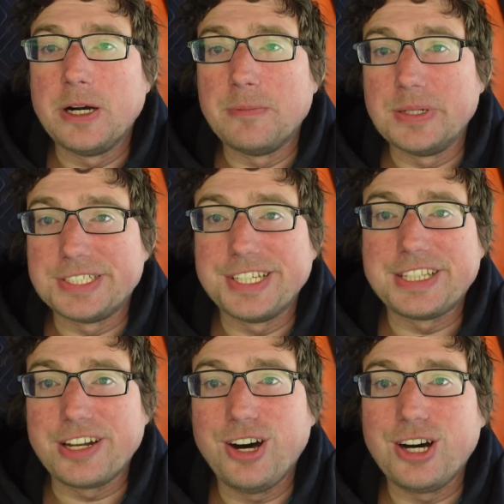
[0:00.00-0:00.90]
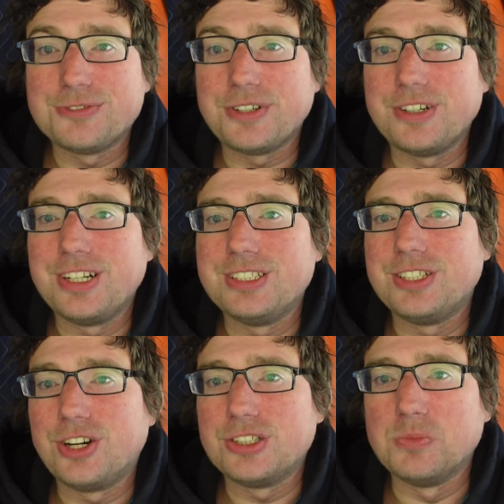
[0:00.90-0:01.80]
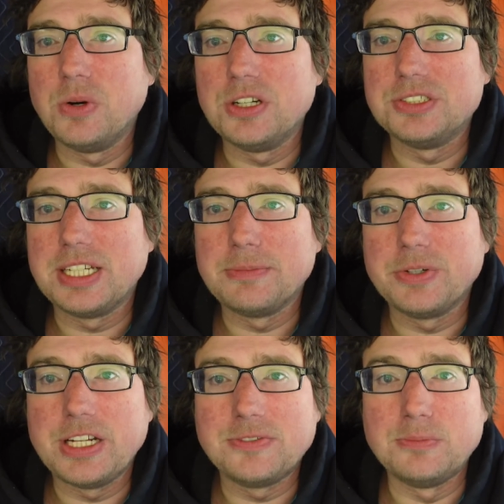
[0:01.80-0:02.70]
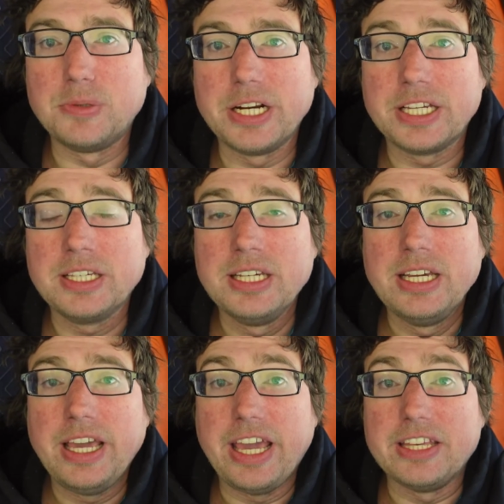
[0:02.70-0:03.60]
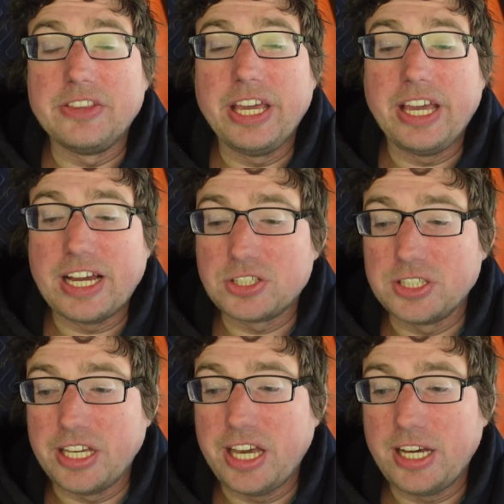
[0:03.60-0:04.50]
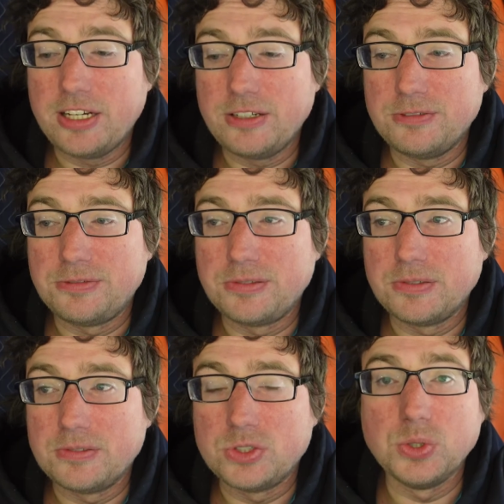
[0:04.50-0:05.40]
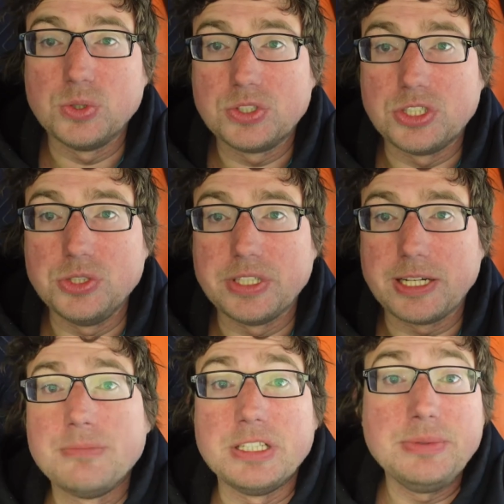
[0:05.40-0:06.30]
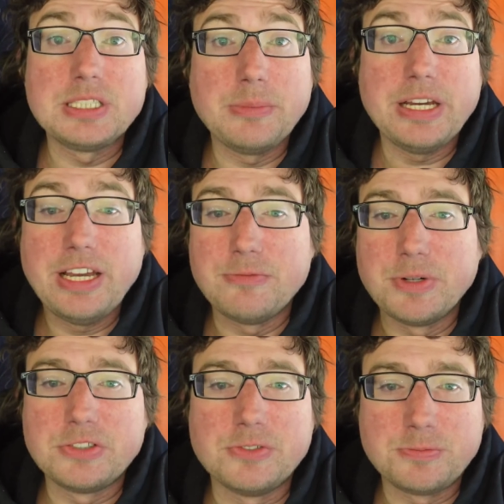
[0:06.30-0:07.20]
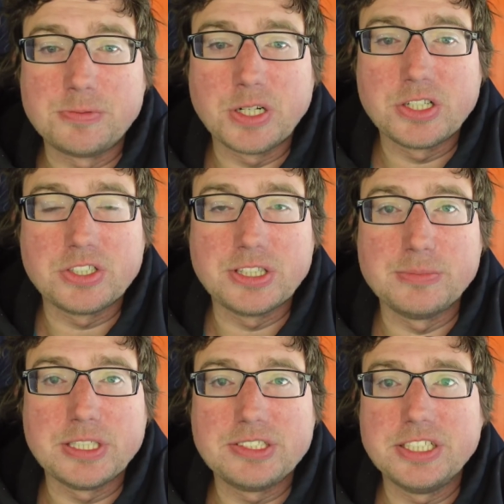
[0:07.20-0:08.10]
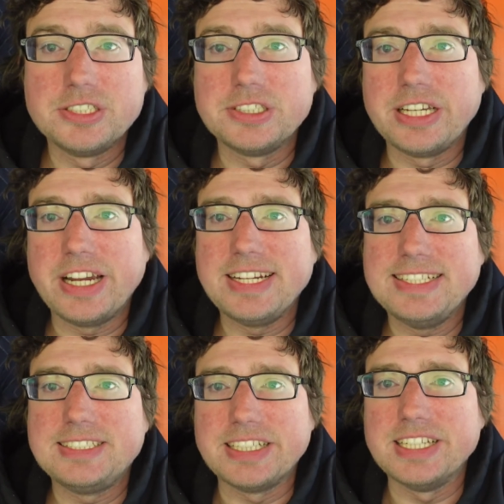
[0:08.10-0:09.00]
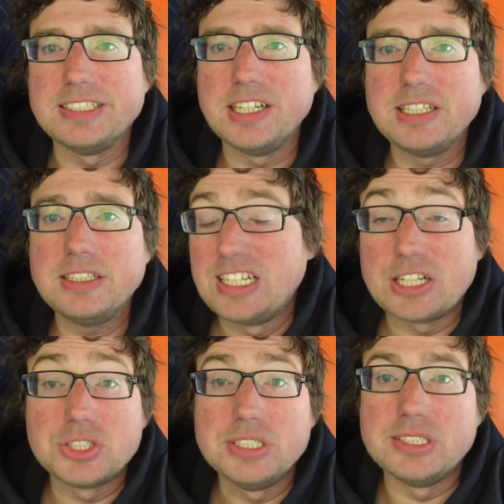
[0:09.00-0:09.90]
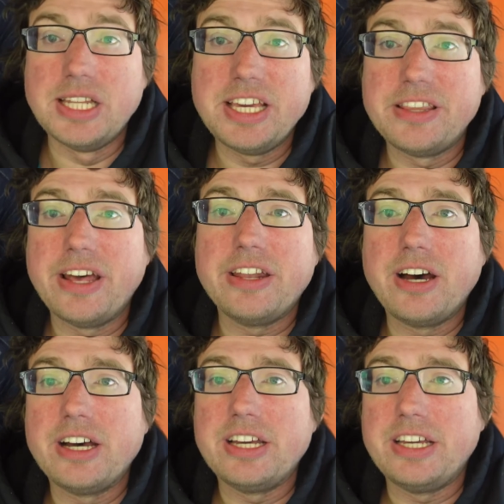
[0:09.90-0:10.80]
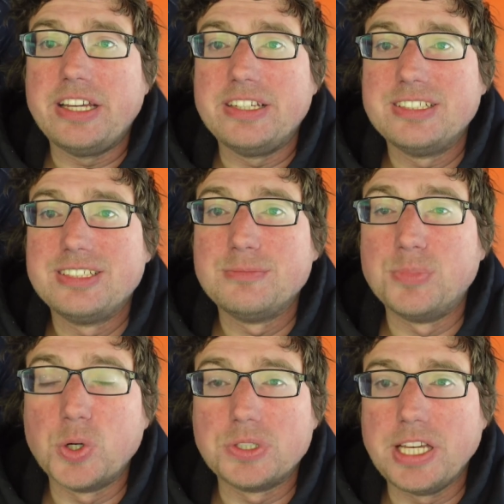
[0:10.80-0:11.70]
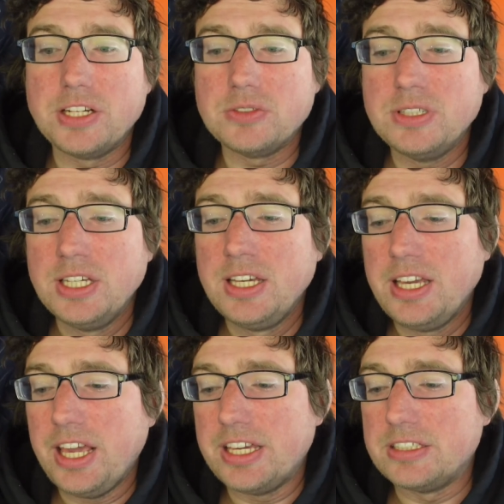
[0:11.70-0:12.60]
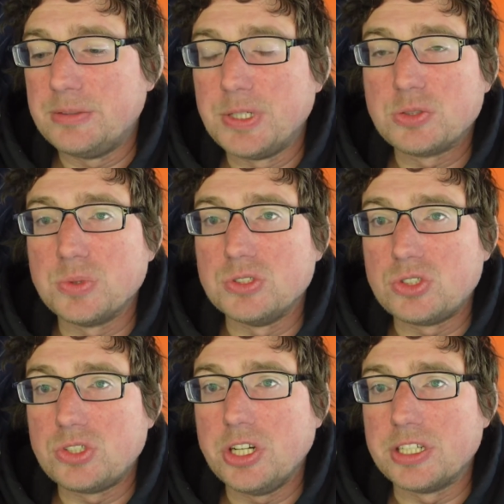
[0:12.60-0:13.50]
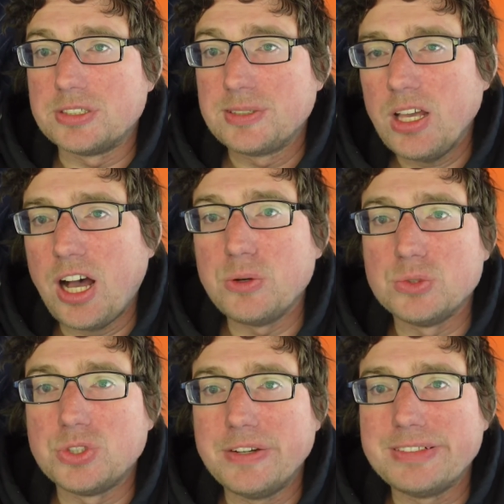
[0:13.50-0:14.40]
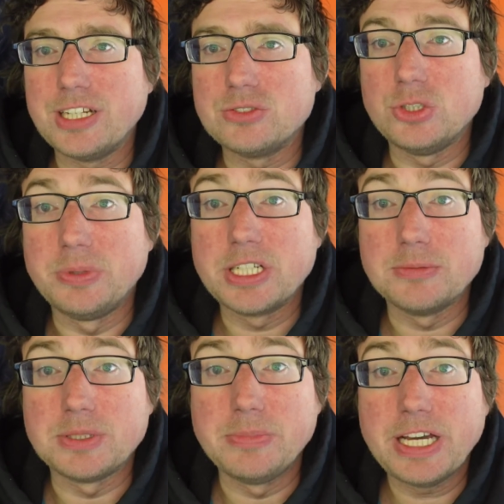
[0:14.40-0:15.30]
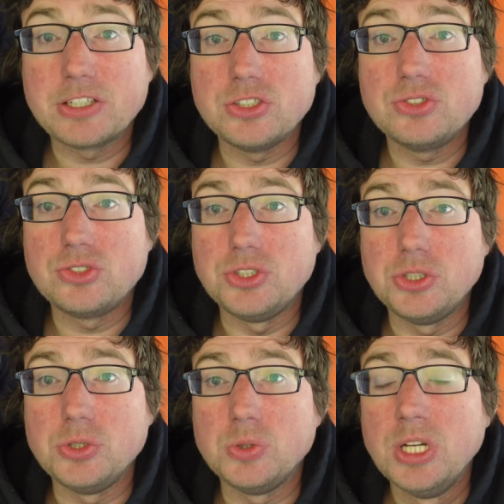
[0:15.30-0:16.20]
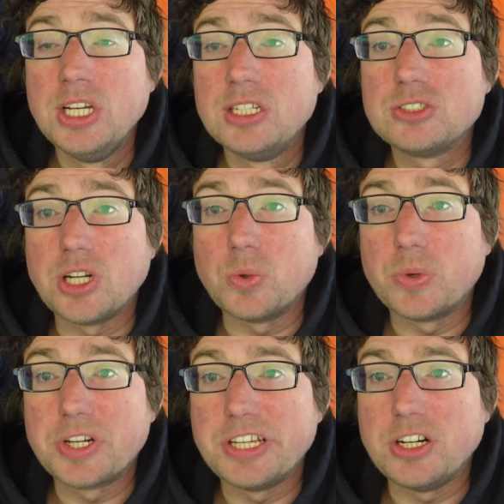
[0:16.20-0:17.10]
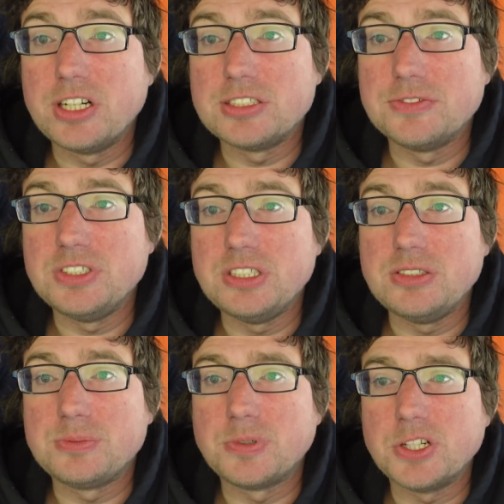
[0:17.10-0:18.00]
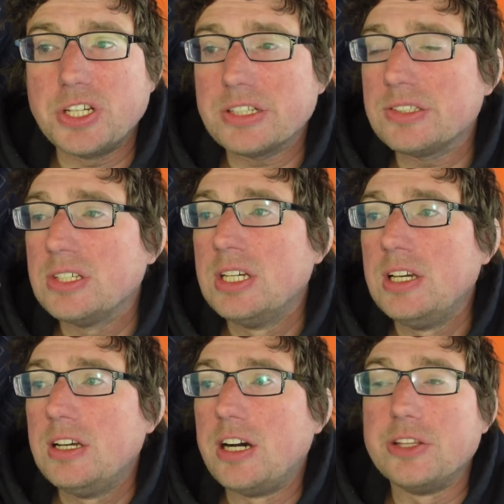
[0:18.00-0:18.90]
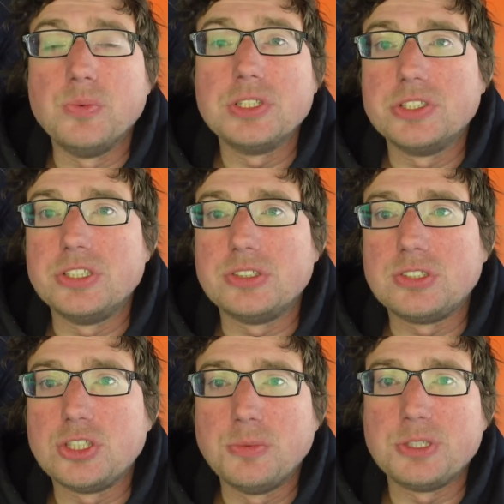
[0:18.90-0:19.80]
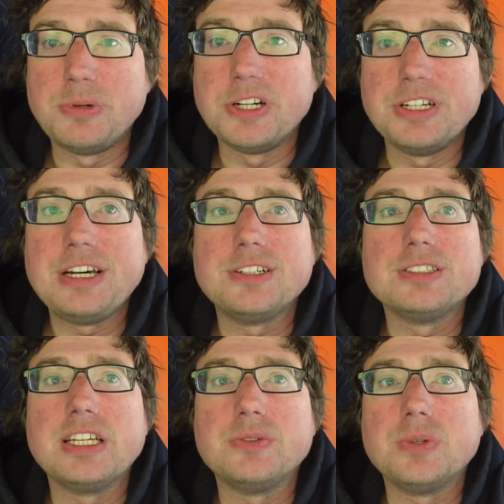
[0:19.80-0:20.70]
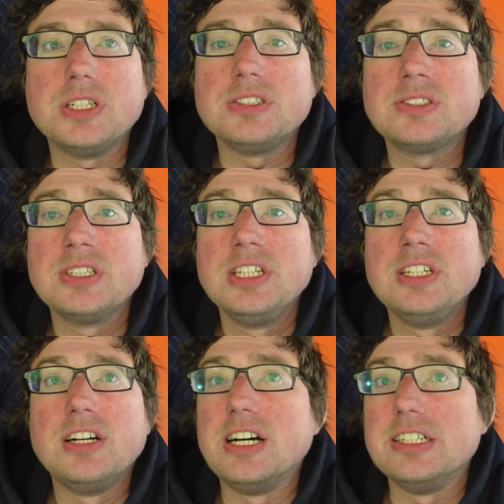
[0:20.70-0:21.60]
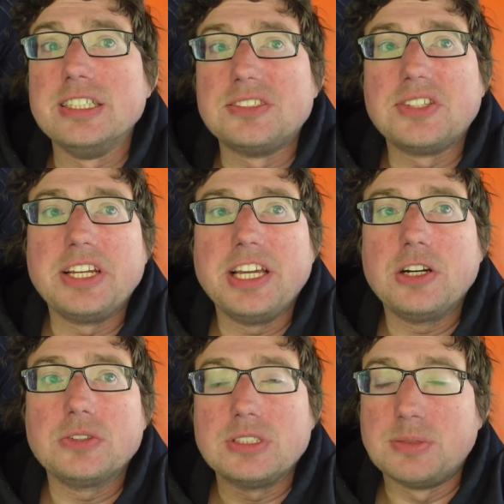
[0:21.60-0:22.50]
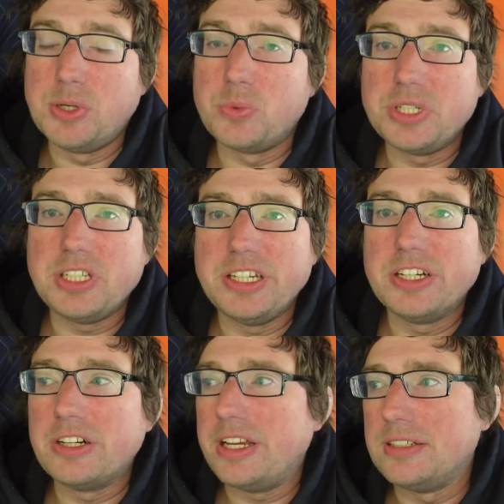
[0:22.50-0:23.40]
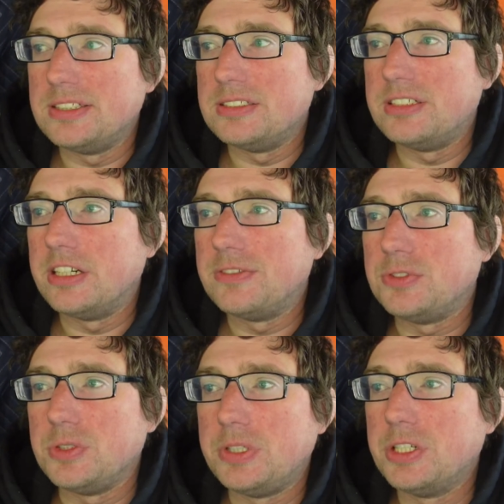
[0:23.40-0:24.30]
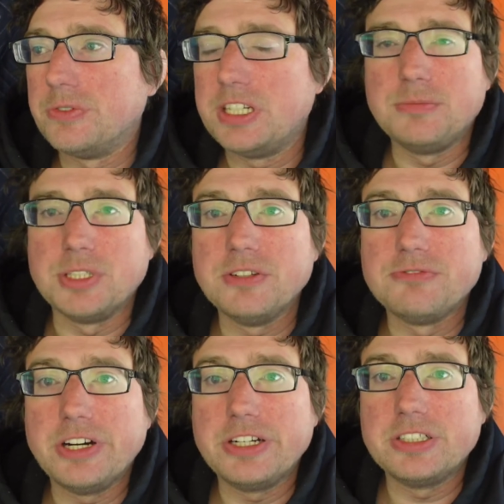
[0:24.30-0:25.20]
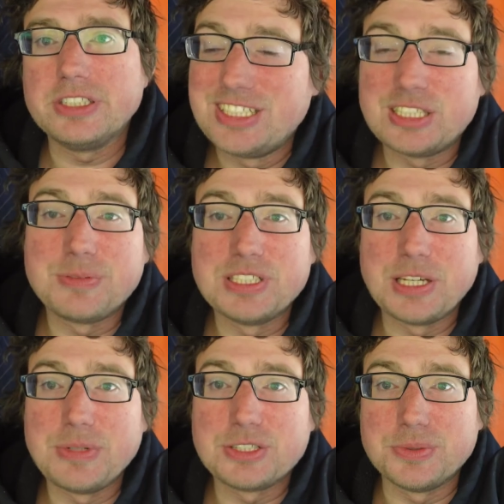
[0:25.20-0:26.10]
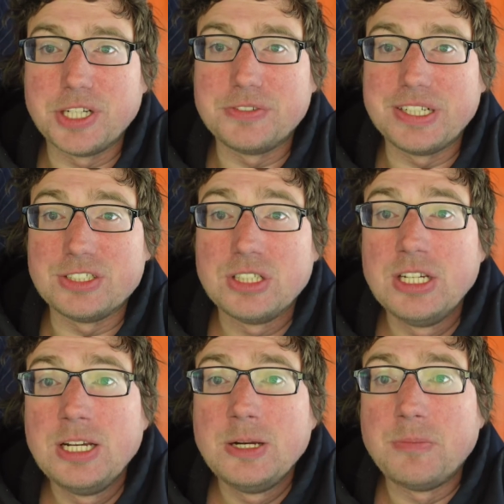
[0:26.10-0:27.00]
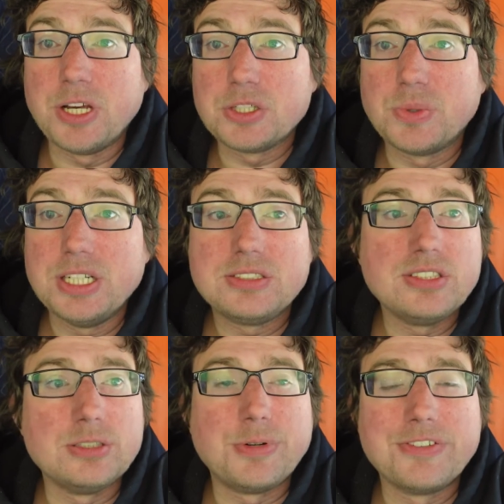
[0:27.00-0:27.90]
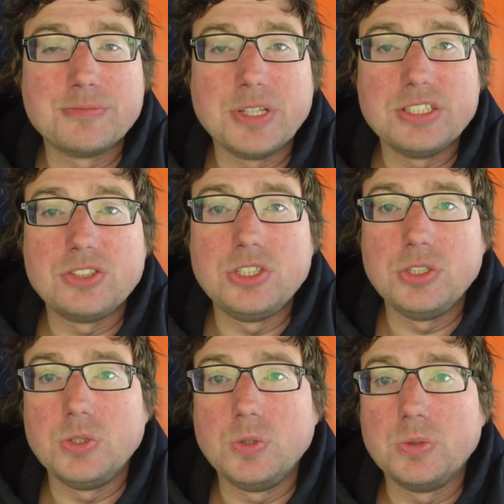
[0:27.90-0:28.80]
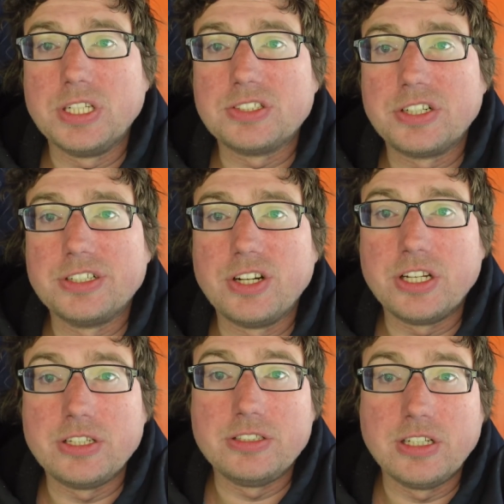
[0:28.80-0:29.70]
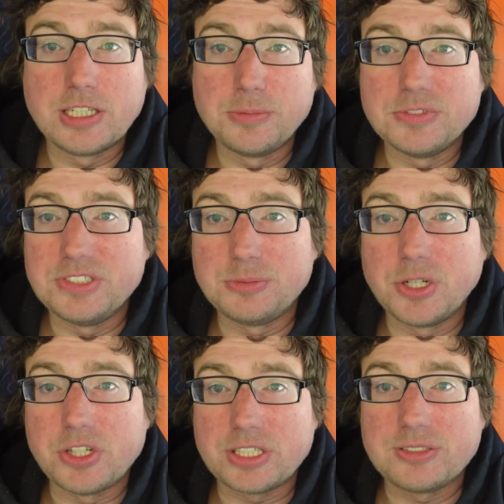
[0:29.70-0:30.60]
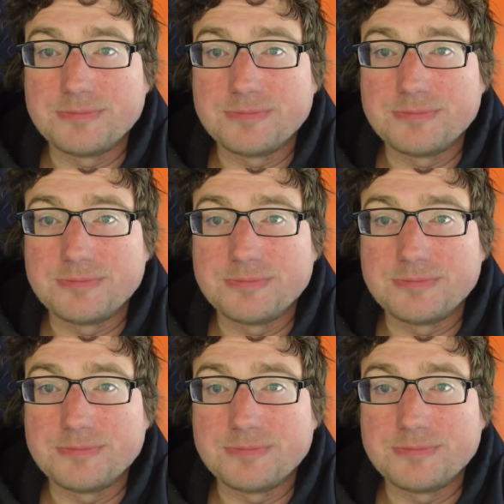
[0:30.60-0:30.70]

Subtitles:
But to get that off, there are some welds that I'm going to have to break, and they actually have tools to do that. In the meantime, I have a bunch of projects on the bus here that I need to get done. Actually, the day that I broke down and the bus wouldn't start, I was driving down to pick up some packages to start working on some of these projects. The weather is so much better now than it was. It's sunny out, it's a bit windy here, and if you hear random gunfire, that's because I'm next to a gun range. But otherwise, this is a perfect place to get started on a couple of these projects.